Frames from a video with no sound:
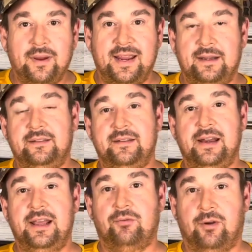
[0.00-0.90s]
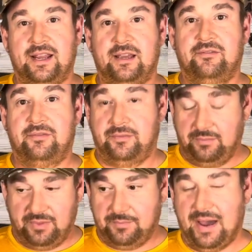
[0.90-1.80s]
get into the nitty gritty of
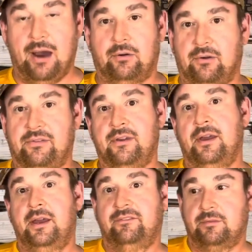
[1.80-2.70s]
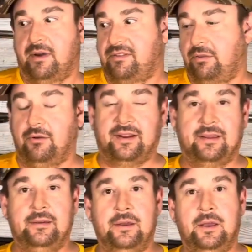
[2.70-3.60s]
the powders for muzzle
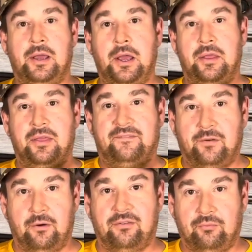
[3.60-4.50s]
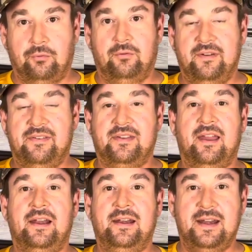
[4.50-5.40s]
loading, the first rule is
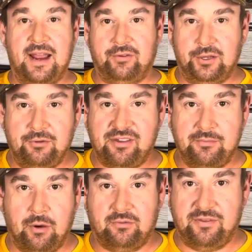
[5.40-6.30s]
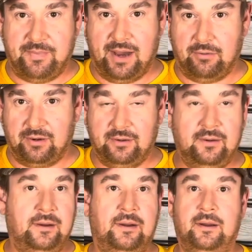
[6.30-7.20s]
never use smokeless powder.
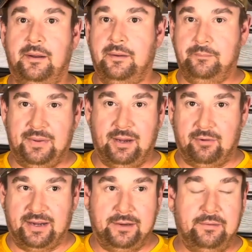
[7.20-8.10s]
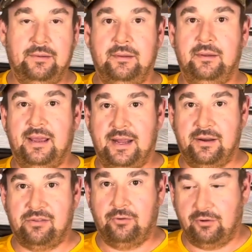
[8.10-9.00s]
Period. End
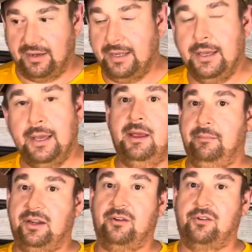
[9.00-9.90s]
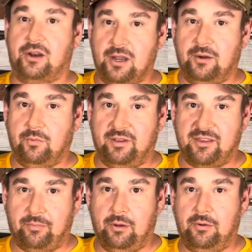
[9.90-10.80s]
of story. Because your gun will
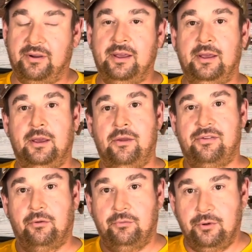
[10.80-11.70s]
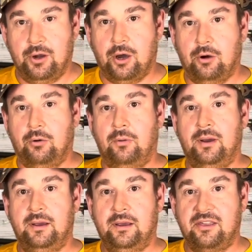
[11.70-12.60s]
explode. So no
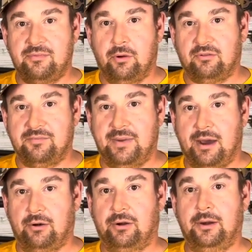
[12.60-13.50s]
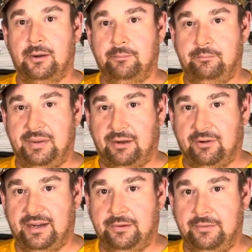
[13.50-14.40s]
smokeless powder. Period.